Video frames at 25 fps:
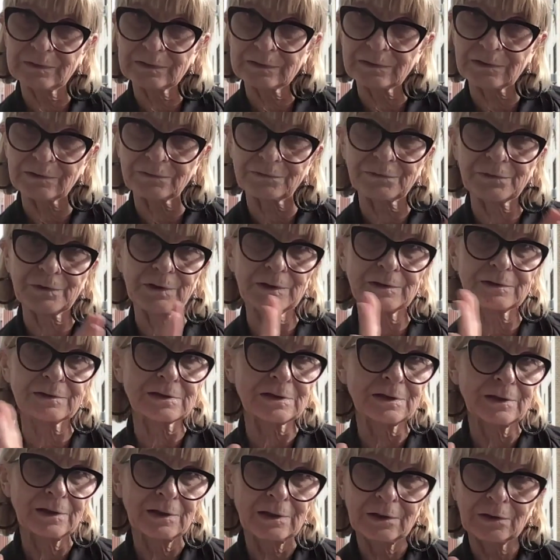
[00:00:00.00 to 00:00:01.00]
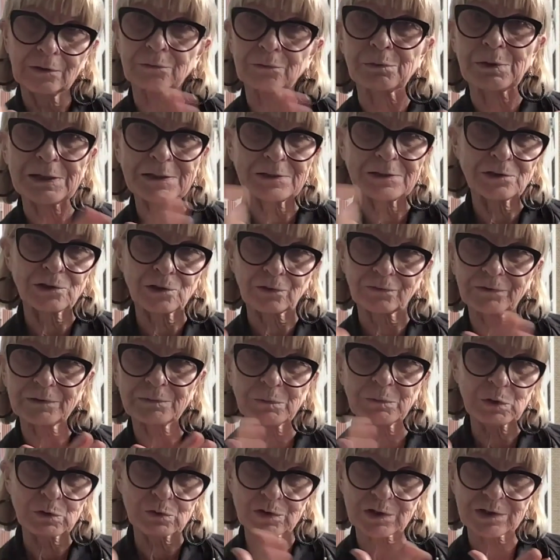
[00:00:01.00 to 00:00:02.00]
the different range of
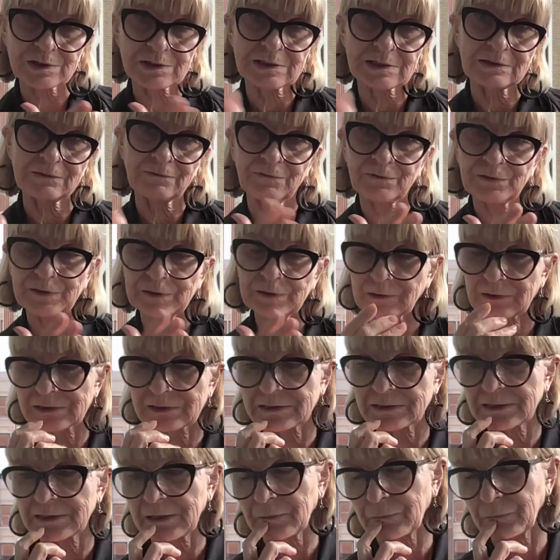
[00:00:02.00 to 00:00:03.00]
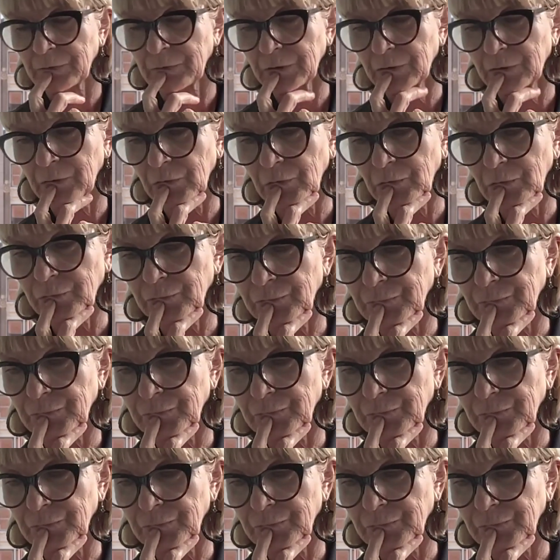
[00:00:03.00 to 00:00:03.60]
emotions and feelings that we go